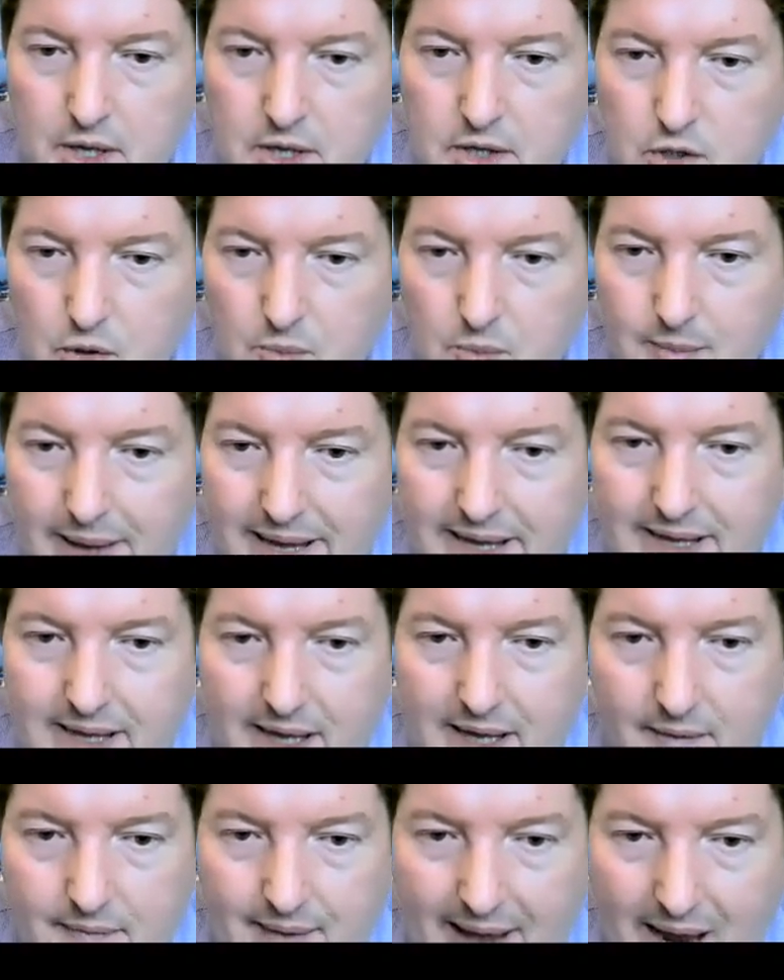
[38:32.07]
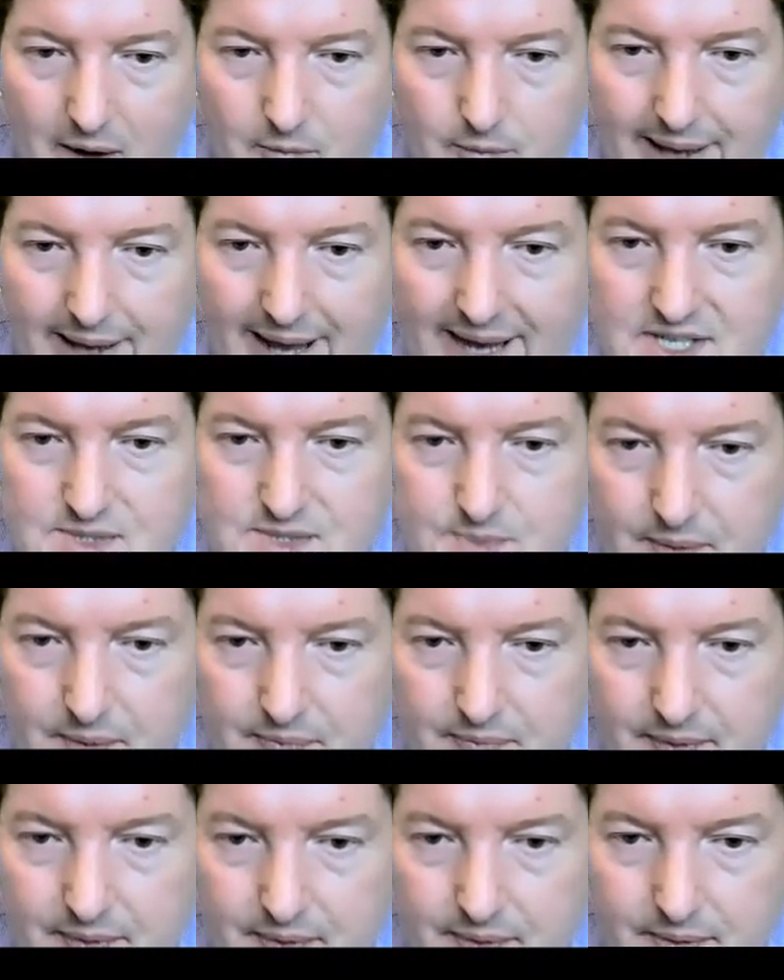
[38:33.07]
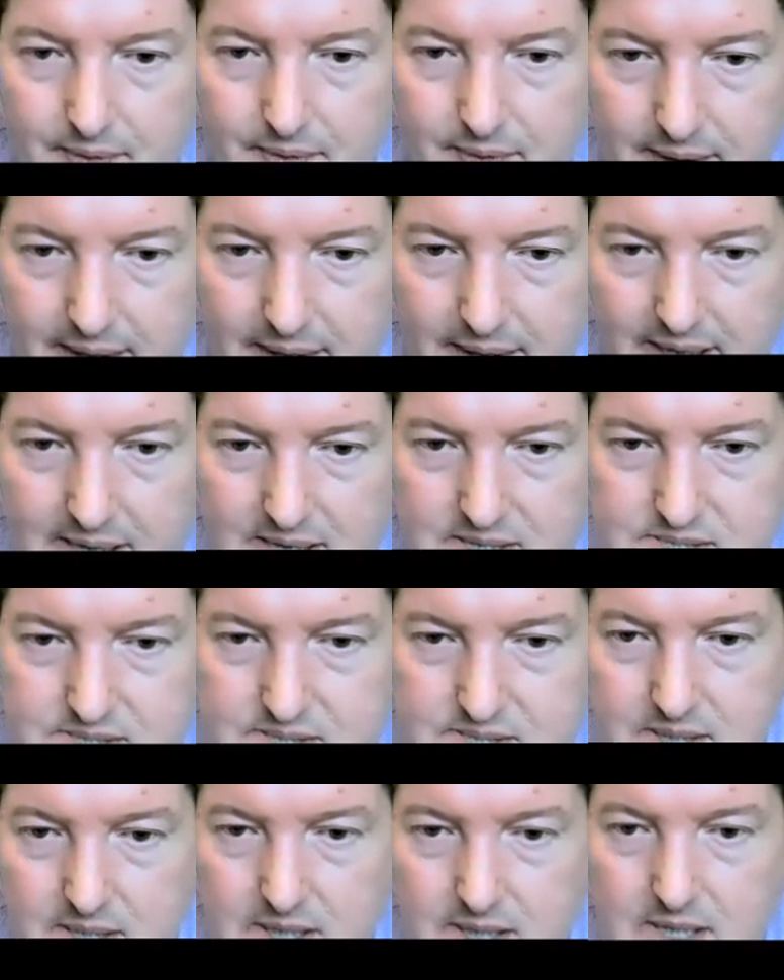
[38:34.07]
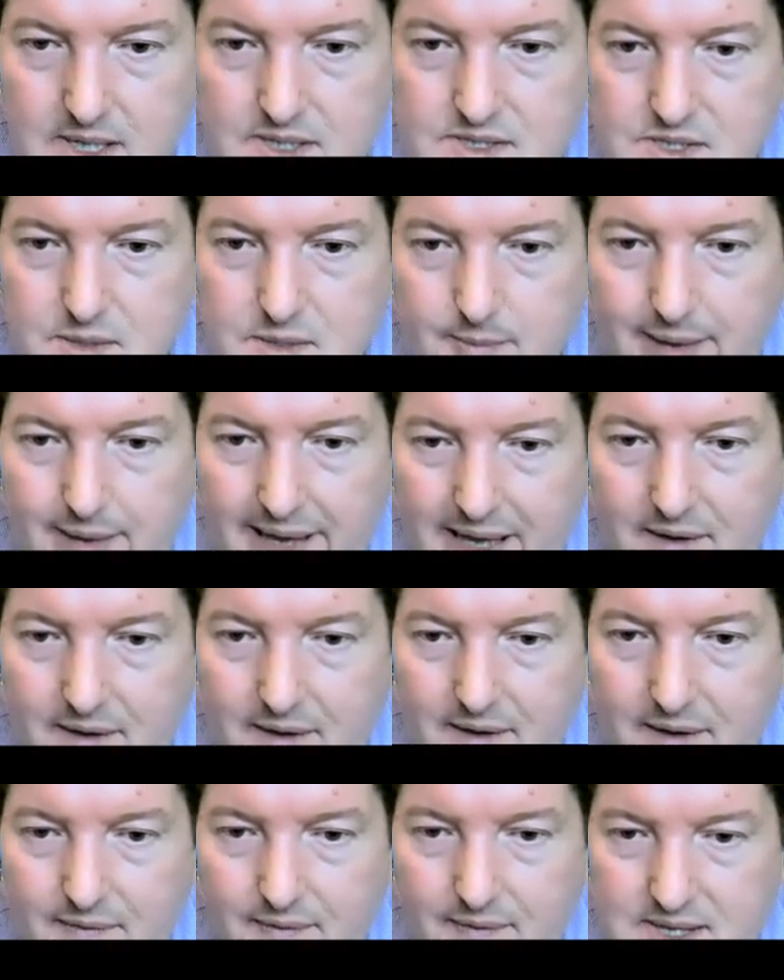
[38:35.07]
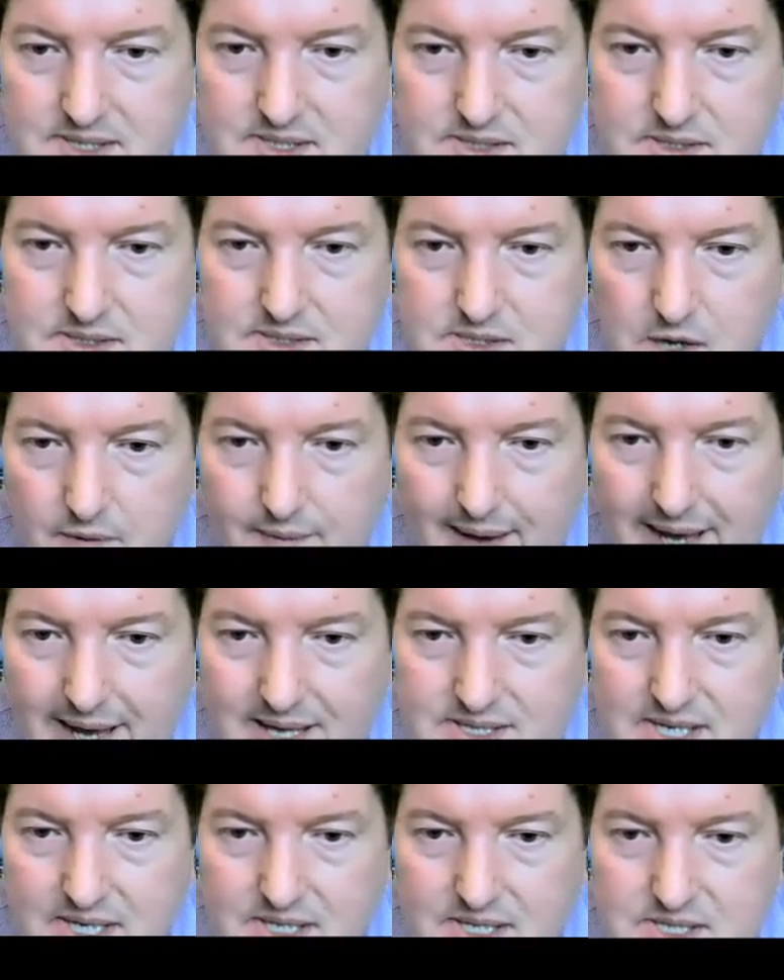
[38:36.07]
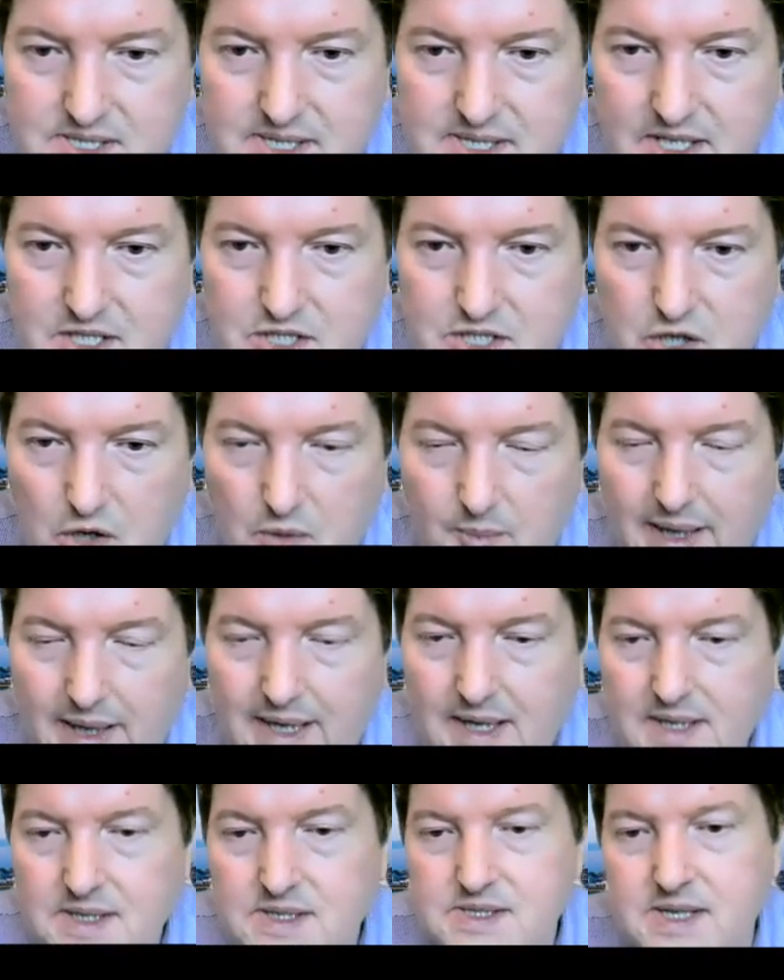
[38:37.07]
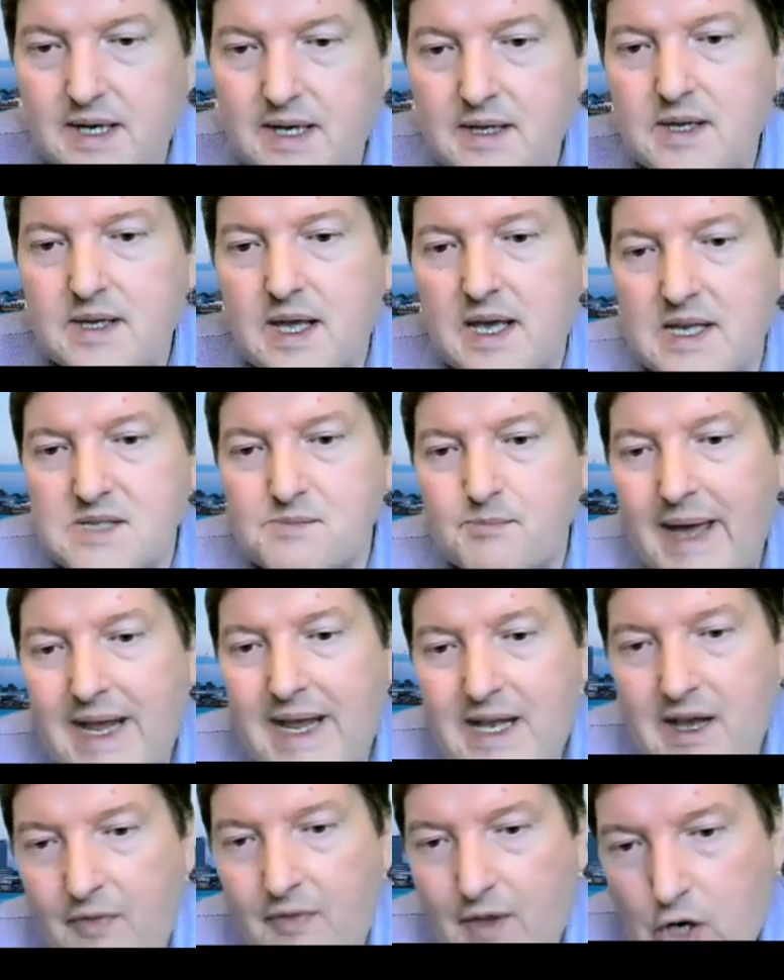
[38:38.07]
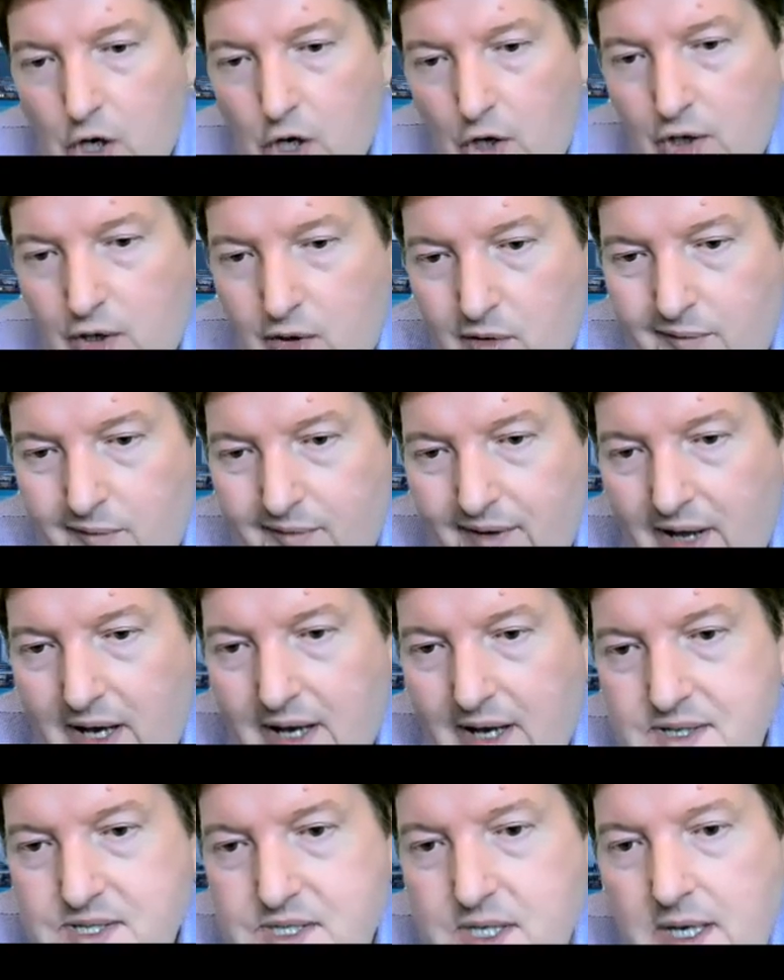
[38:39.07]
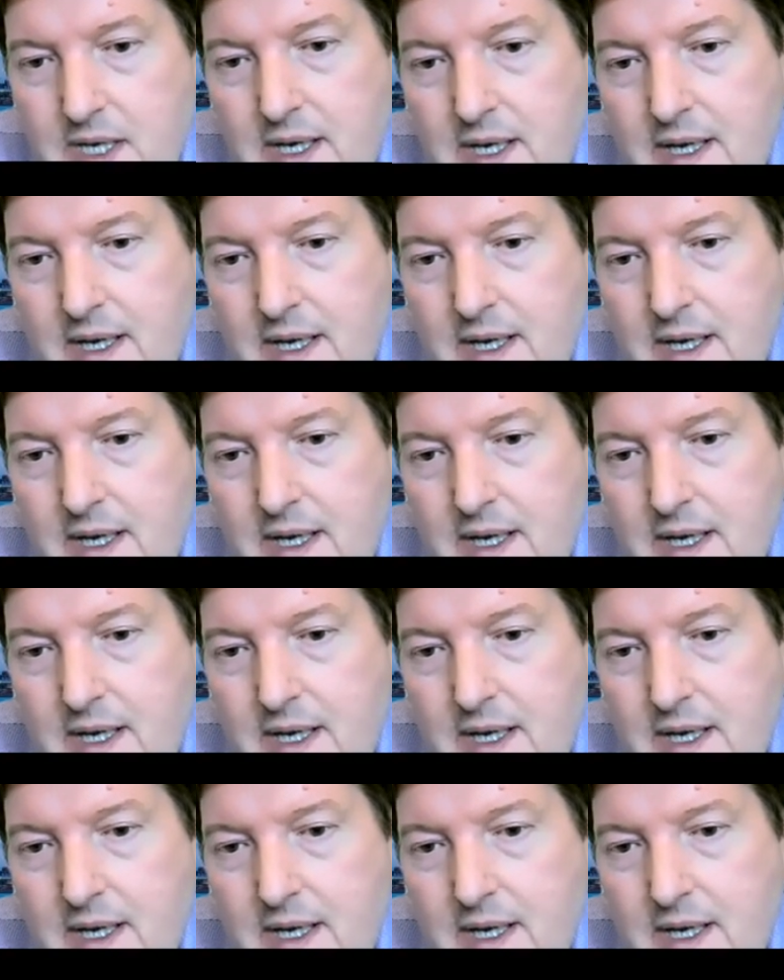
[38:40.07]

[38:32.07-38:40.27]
You make it. That reacts with these to make this. So that's in situ, means it's made in the conical flask,